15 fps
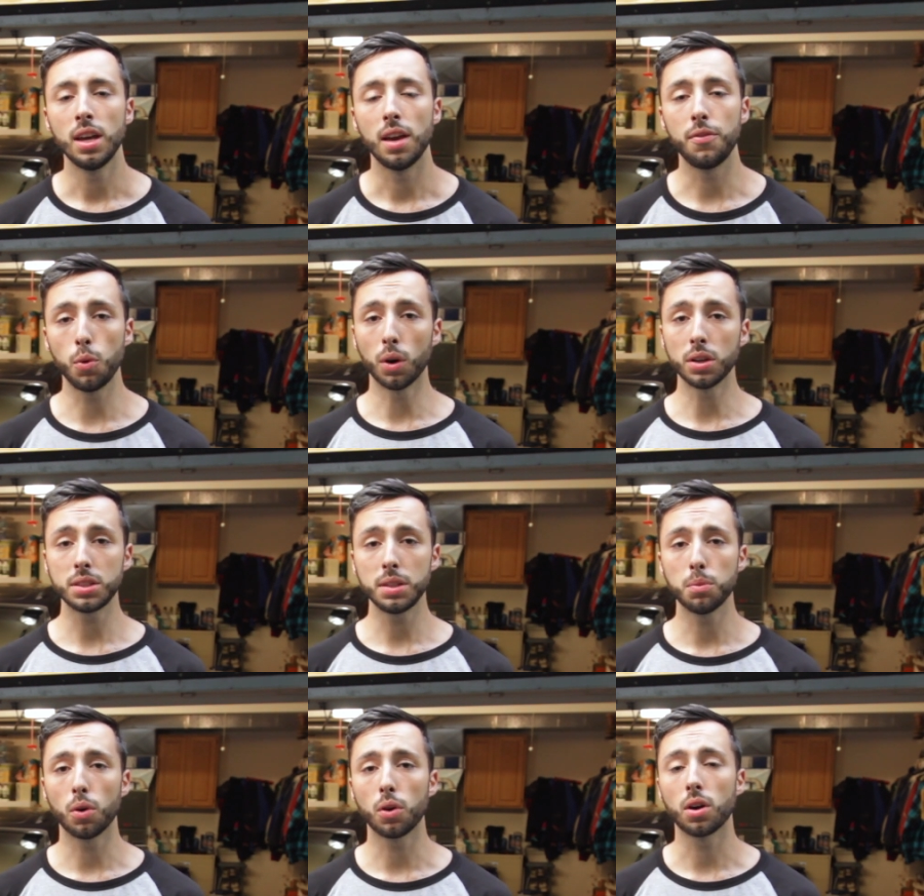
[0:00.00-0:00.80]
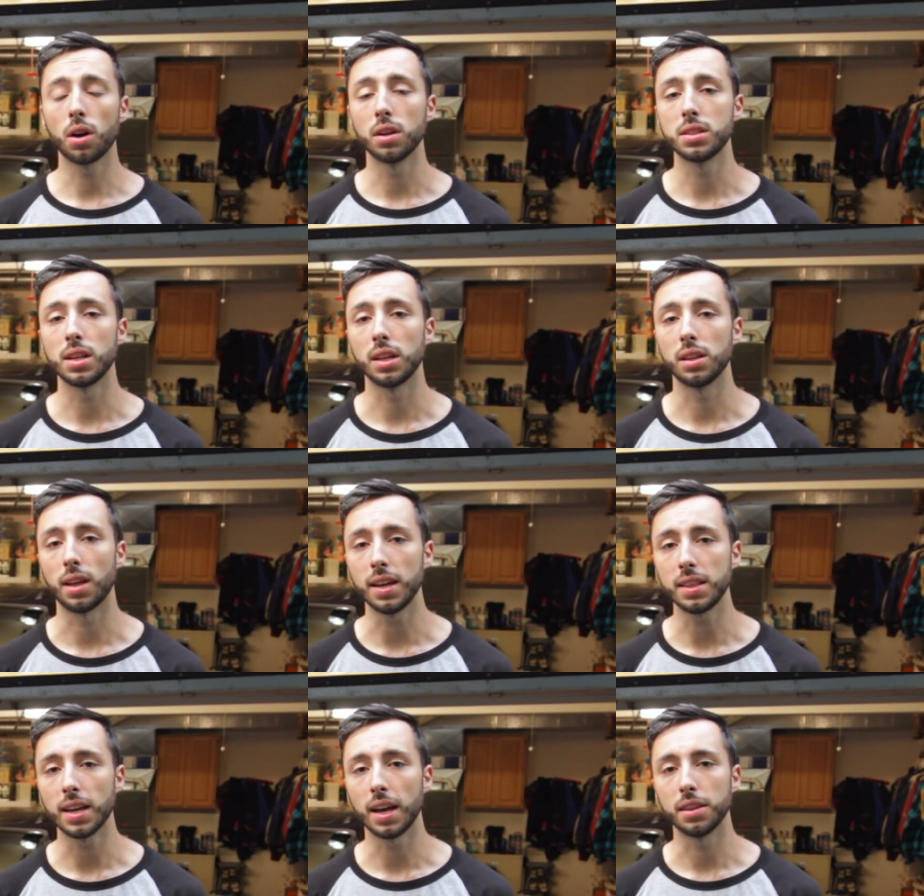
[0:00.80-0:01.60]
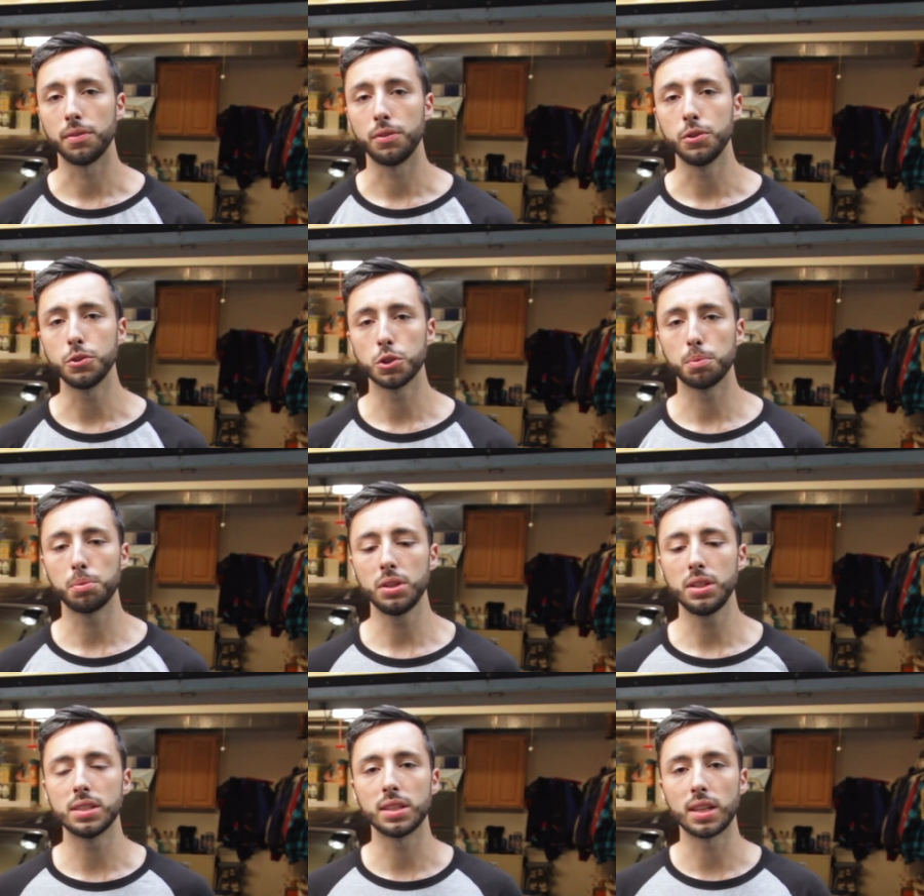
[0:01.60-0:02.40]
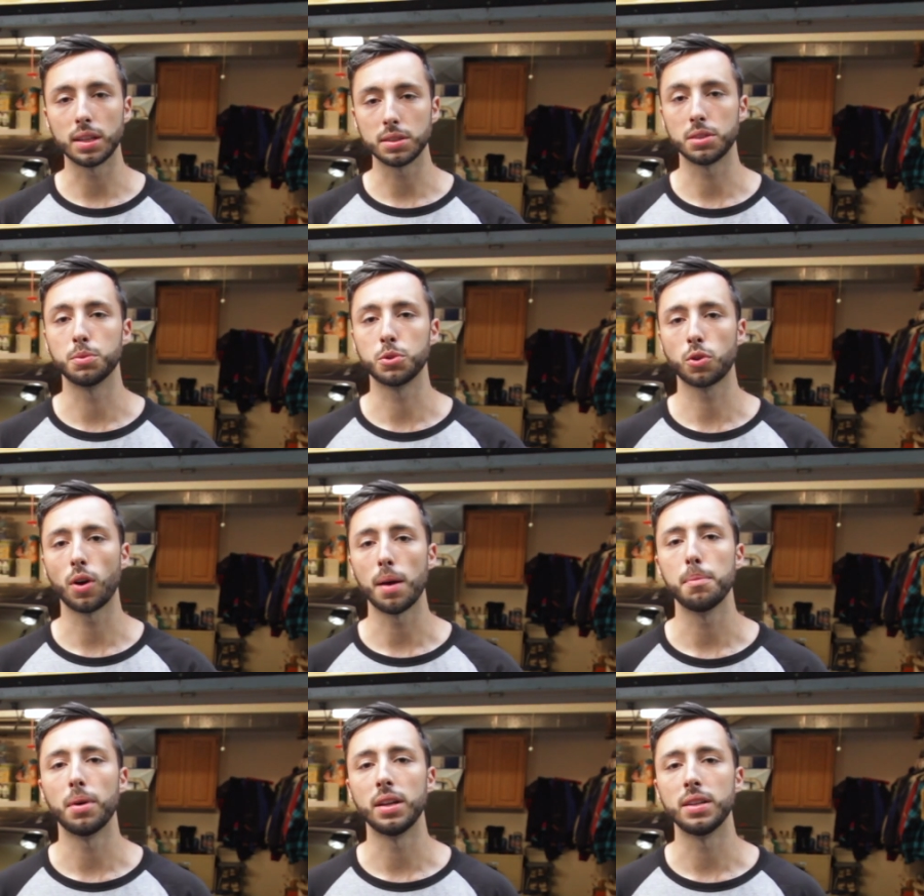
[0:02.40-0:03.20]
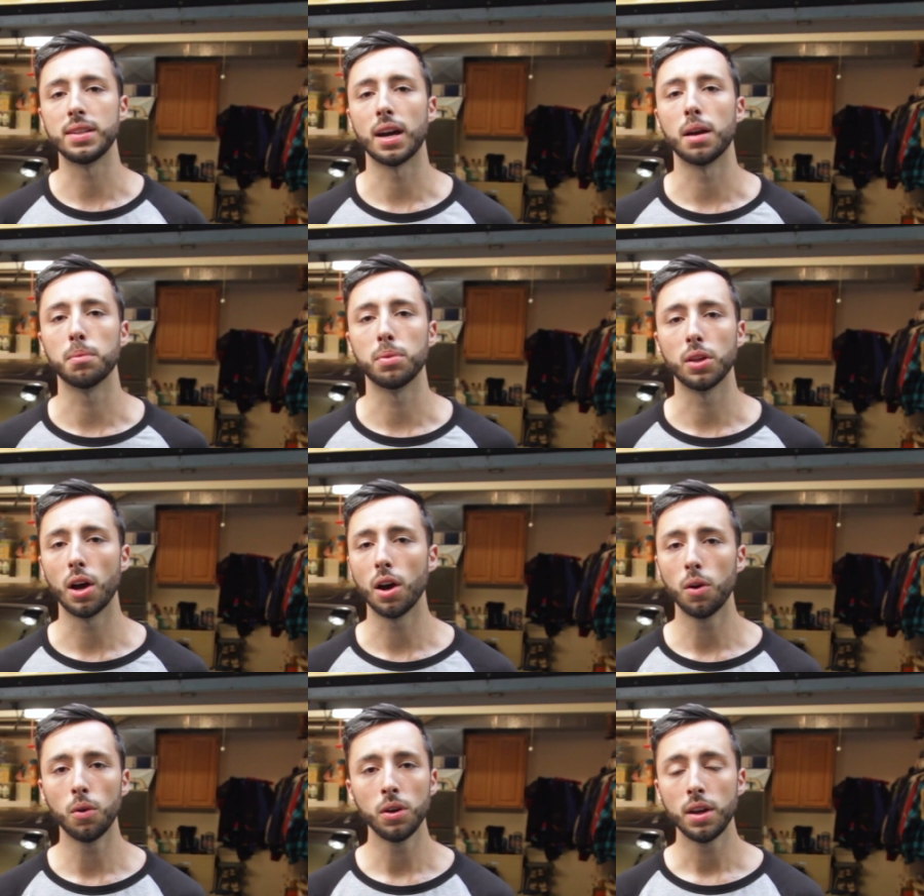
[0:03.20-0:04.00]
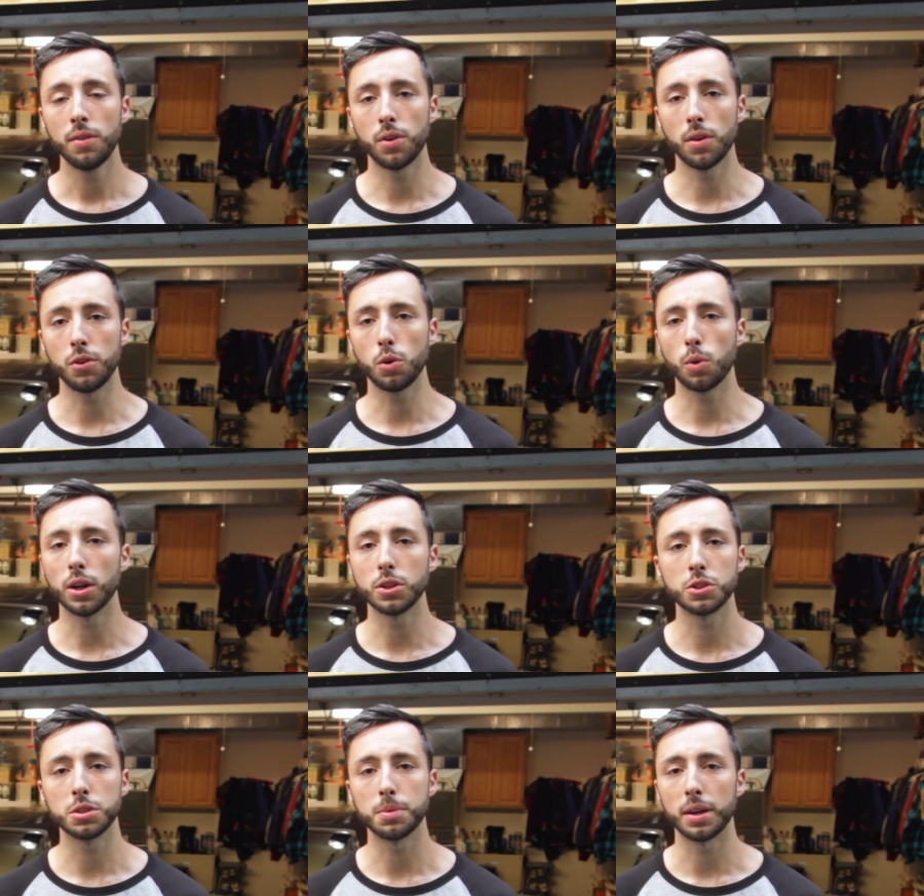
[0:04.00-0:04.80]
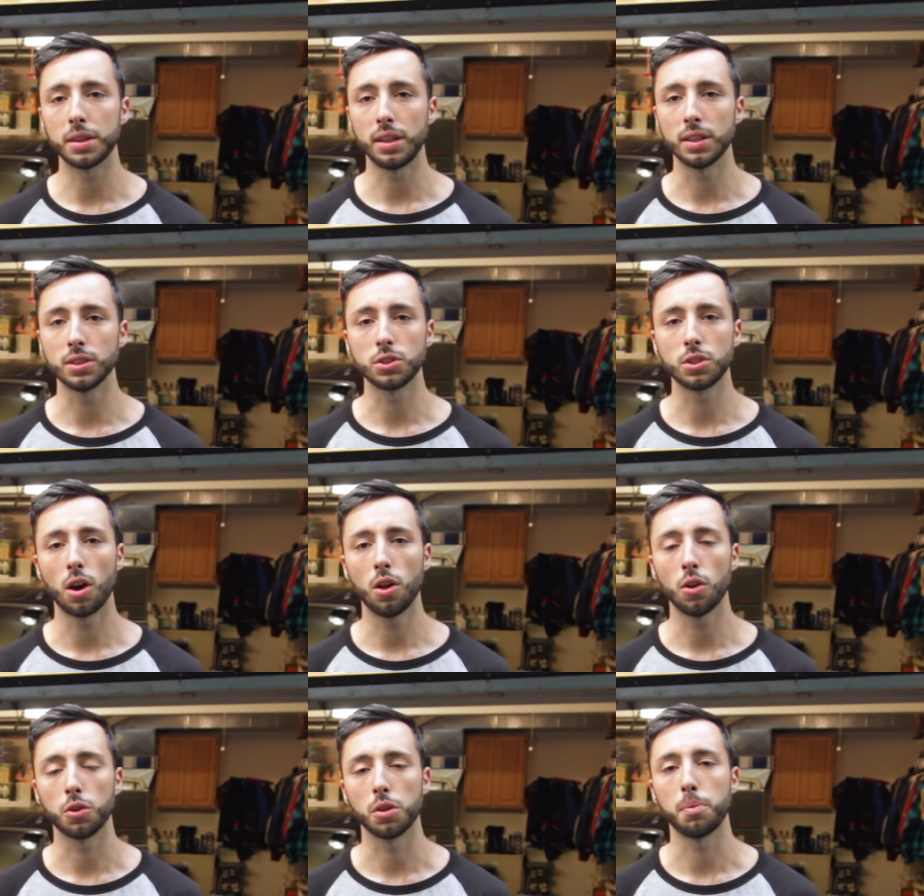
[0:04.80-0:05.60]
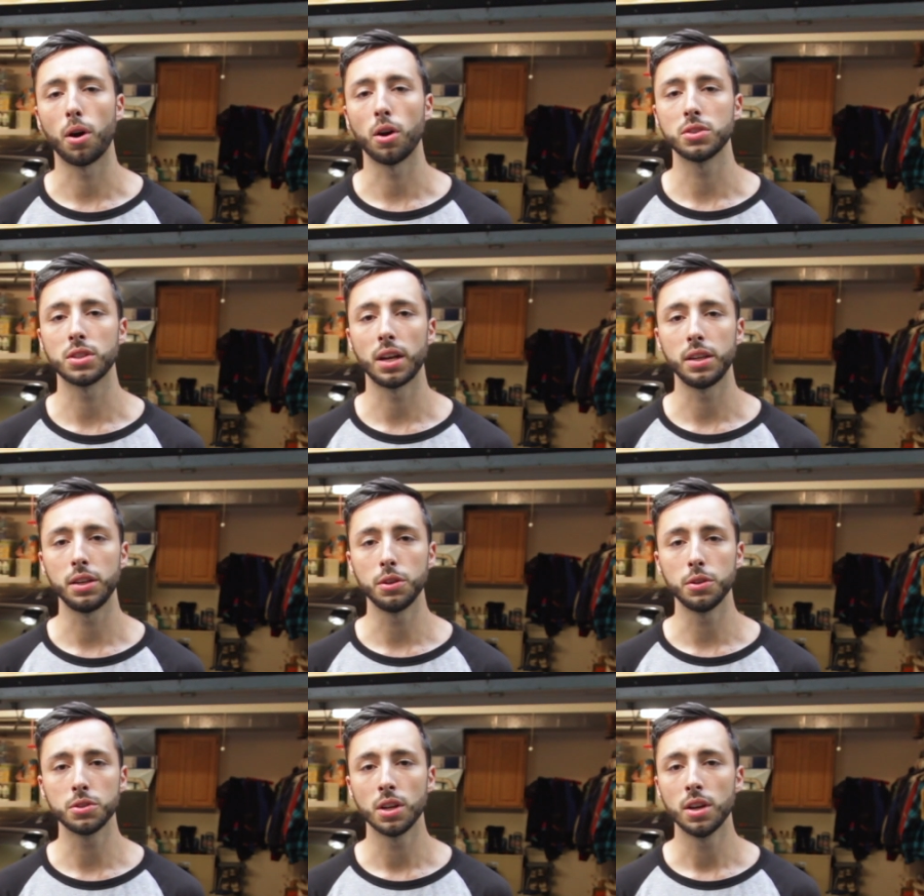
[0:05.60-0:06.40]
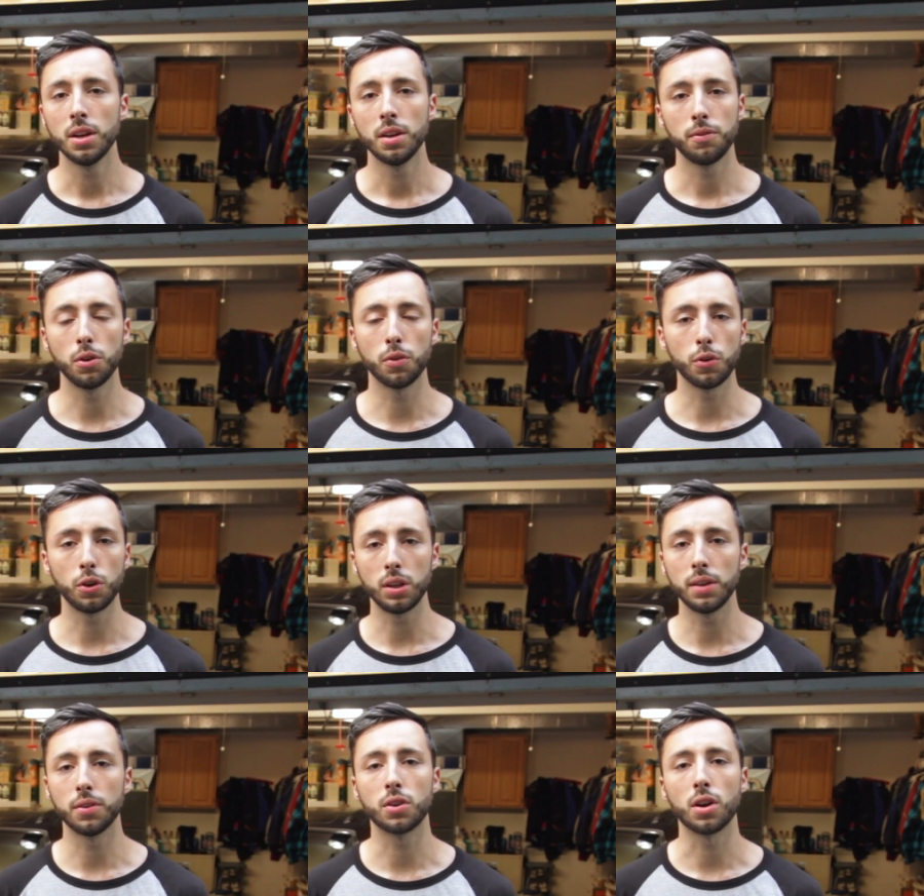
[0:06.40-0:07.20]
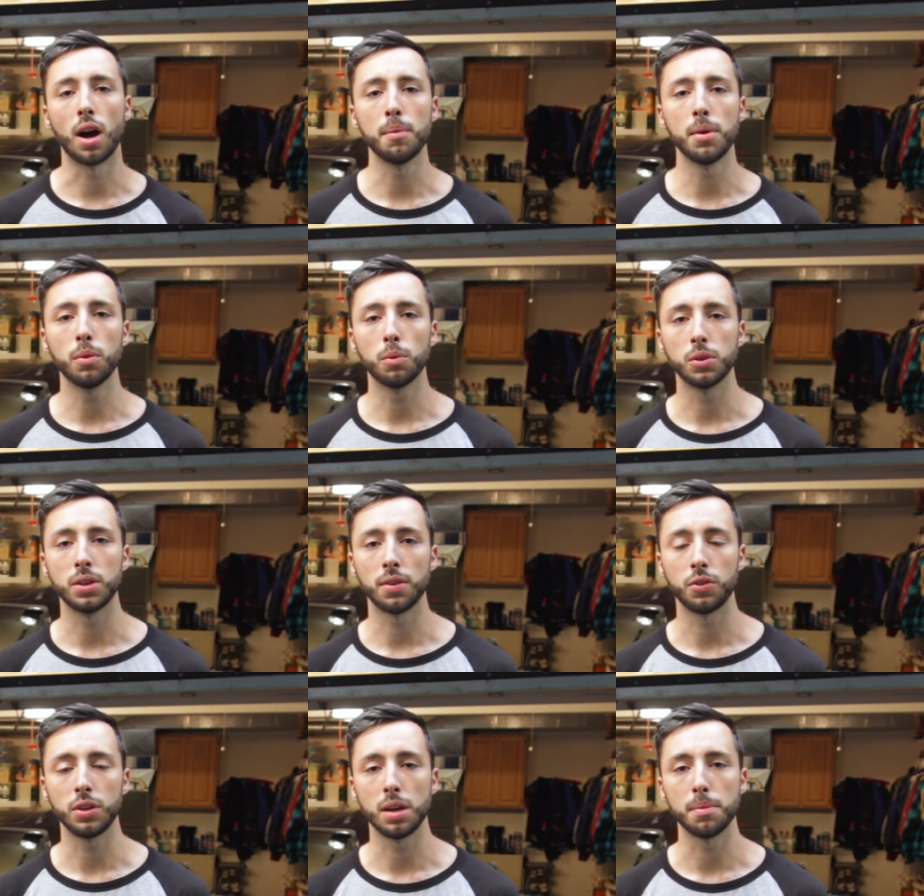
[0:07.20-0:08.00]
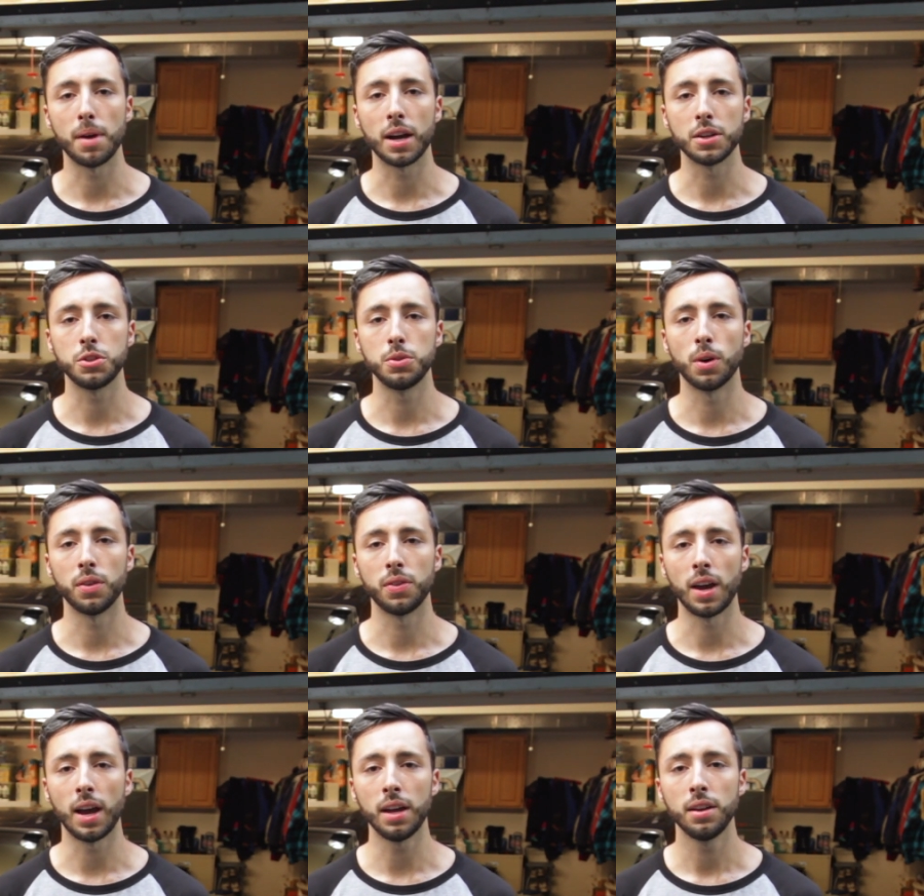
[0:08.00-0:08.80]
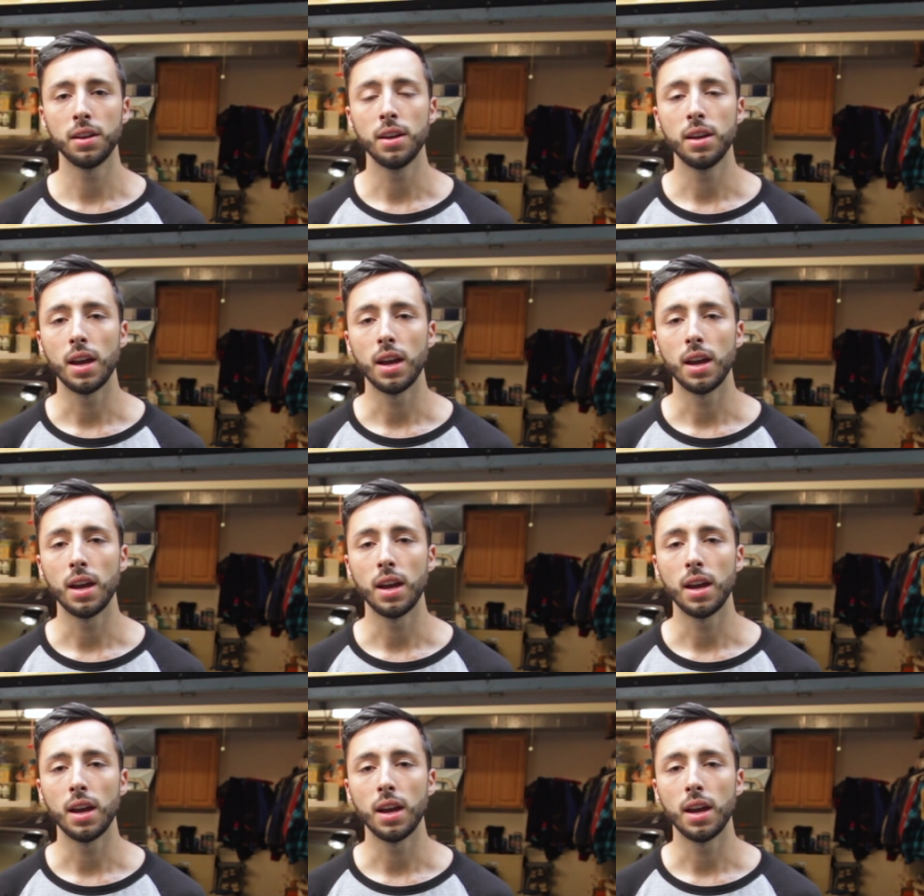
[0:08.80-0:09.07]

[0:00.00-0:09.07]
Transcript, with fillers: If you want to see more content like that in the future, please hit that subscribe button down below. If you have any questions about the install or the parts I use, feel free to leave a comment. We'll definitely get back to you on that.